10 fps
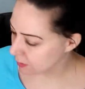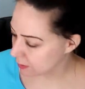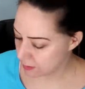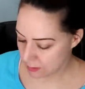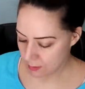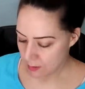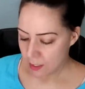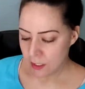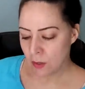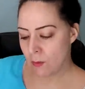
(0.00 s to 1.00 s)
card.
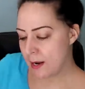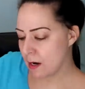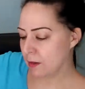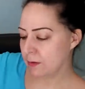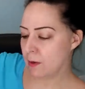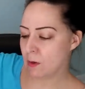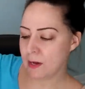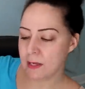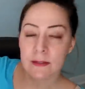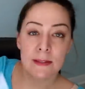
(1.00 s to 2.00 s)
You know what? I'll throw
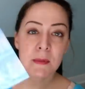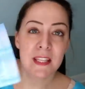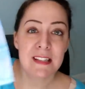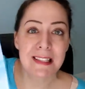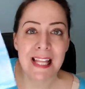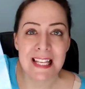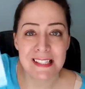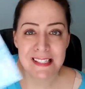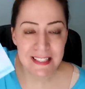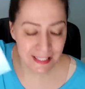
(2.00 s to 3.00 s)
in some of these lens